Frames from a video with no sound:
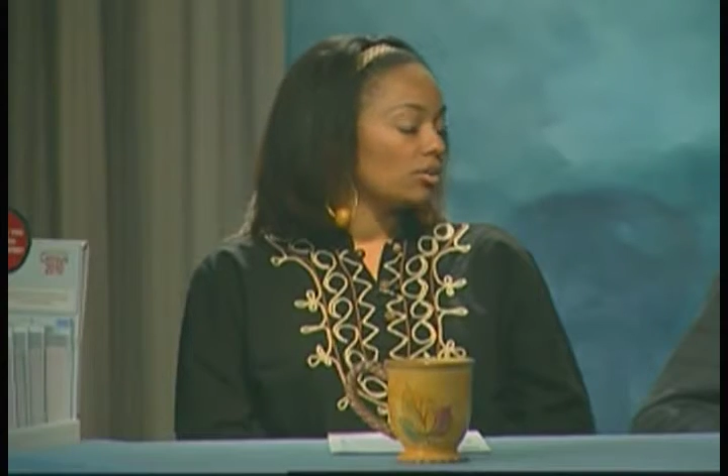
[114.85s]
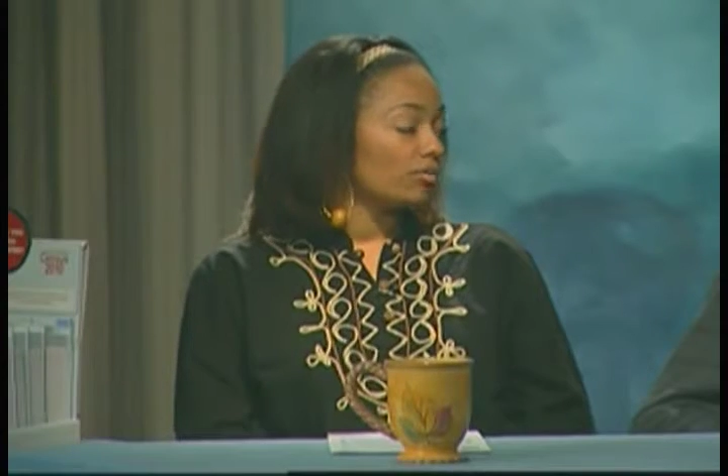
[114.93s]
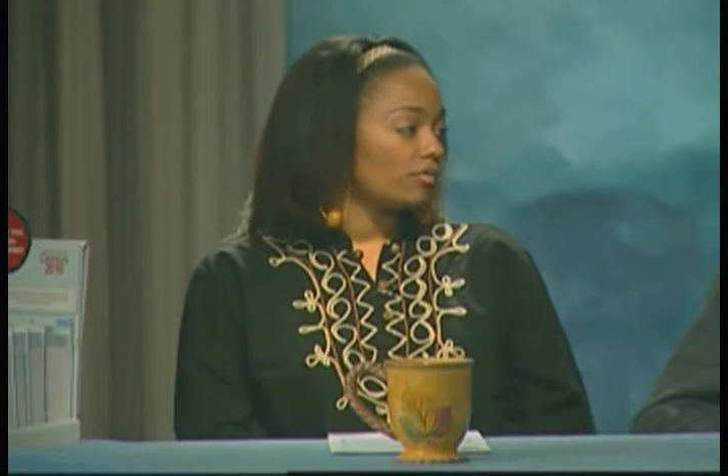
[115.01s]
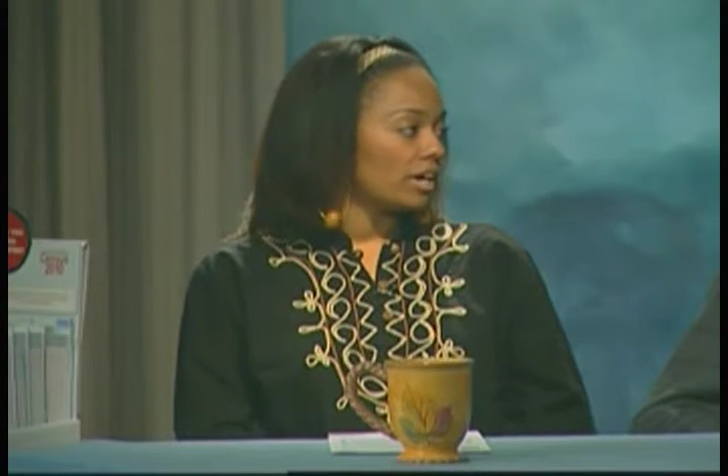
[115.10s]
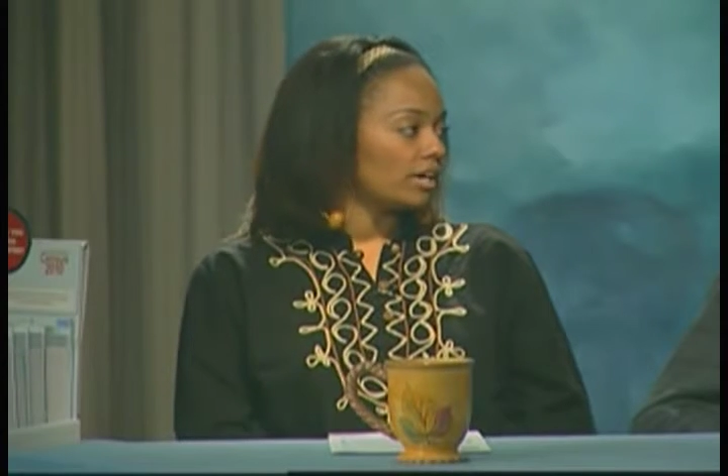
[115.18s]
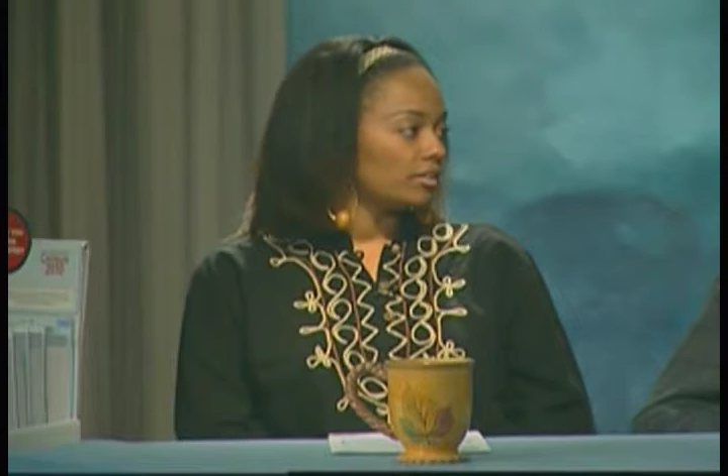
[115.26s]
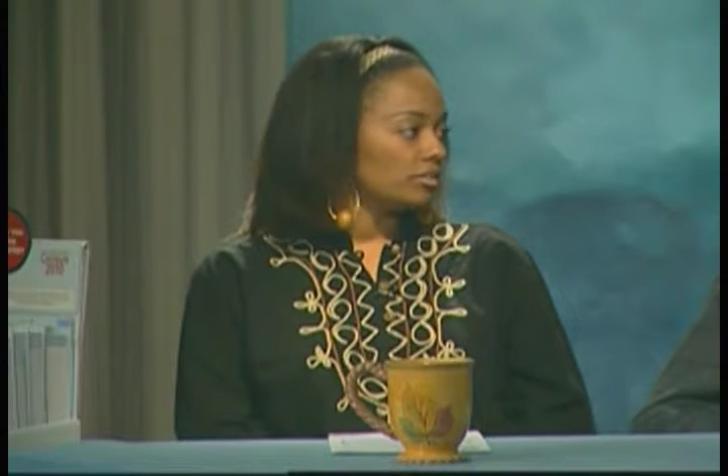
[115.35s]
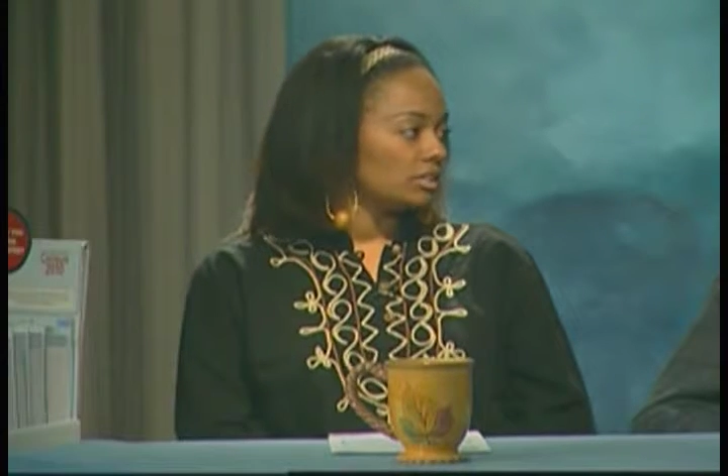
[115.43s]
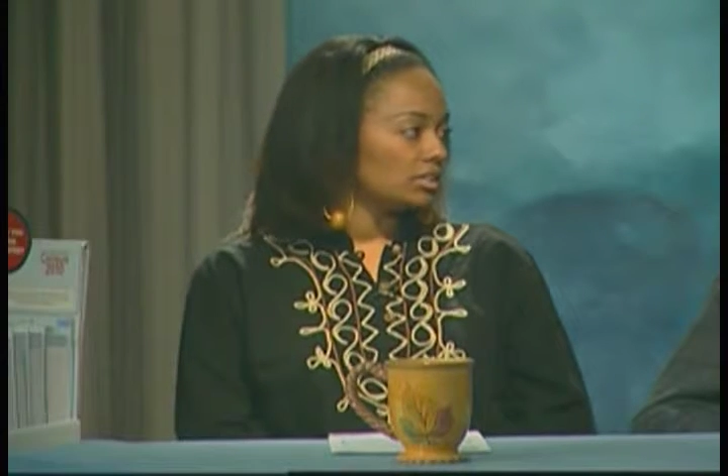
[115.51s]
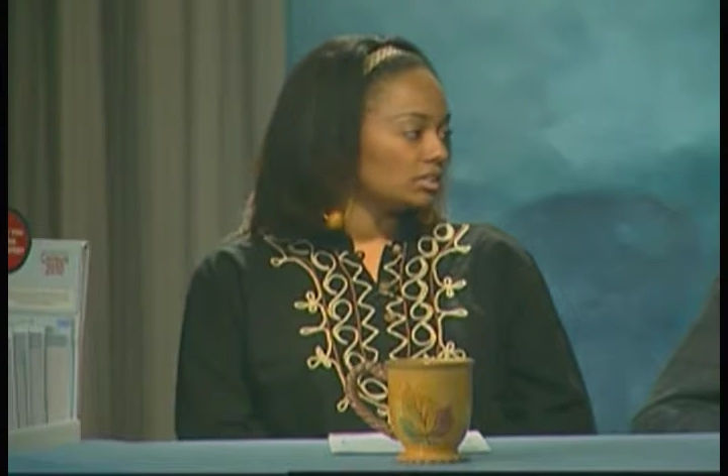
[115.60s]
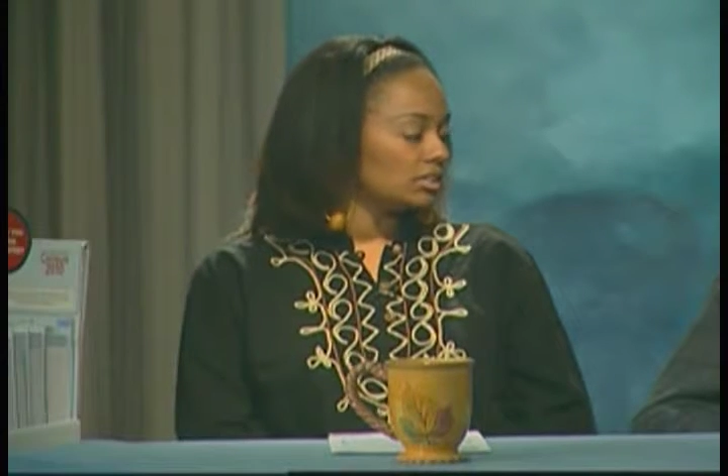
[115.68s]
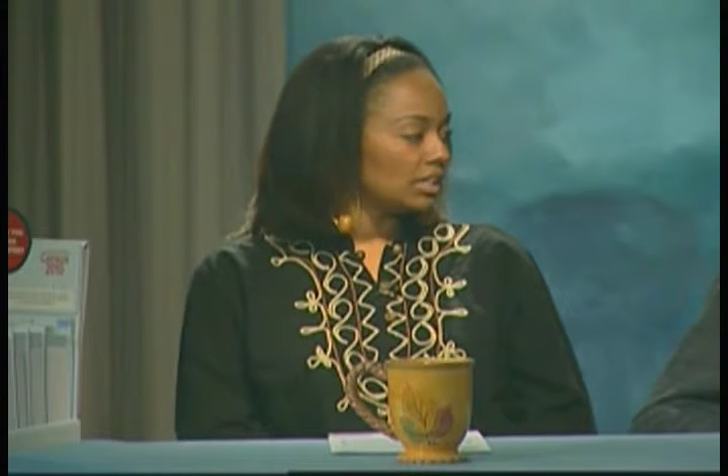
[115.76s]
or values
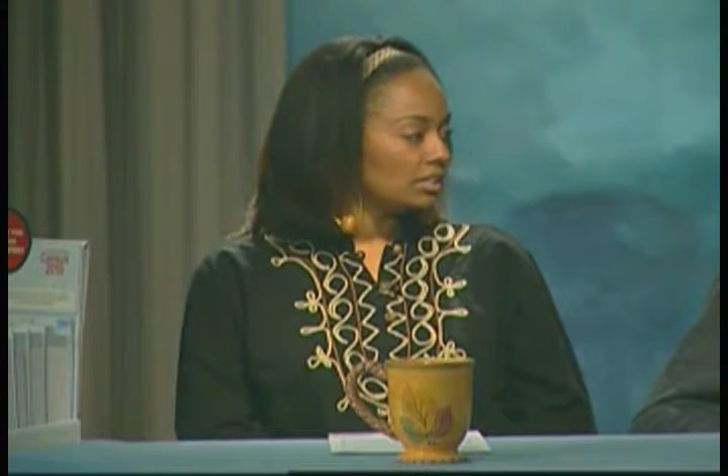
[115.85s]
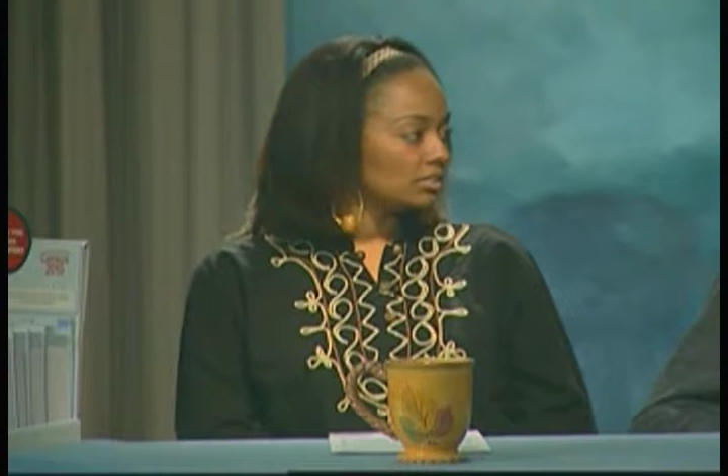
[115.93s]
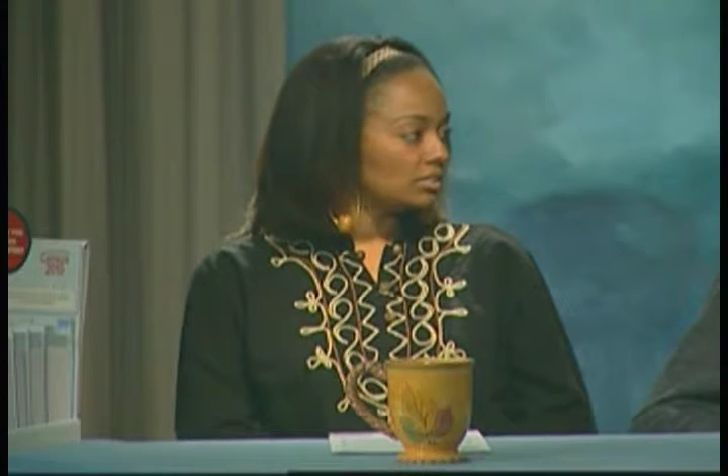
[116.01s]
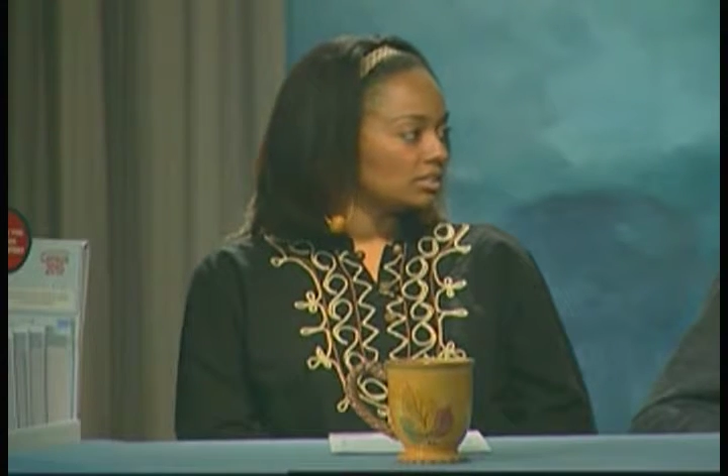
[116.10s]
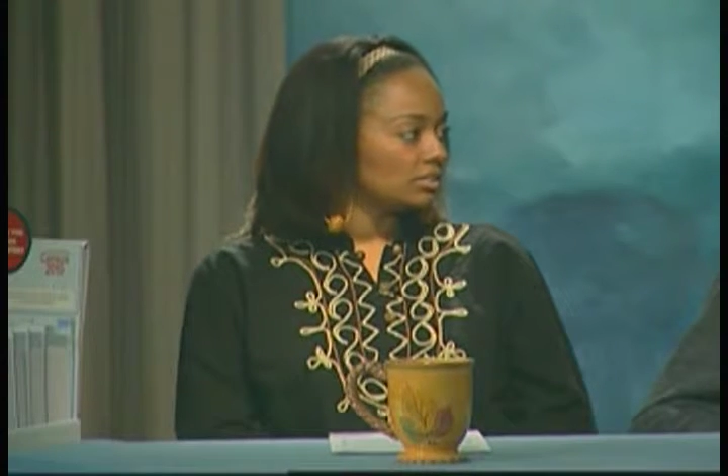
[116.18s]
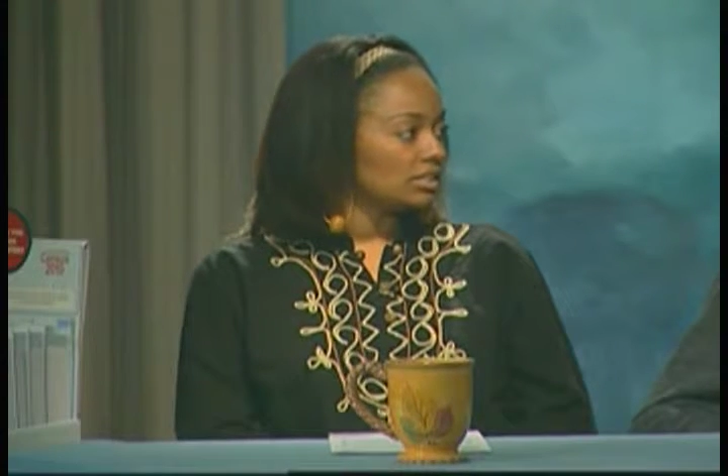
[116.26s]
in the census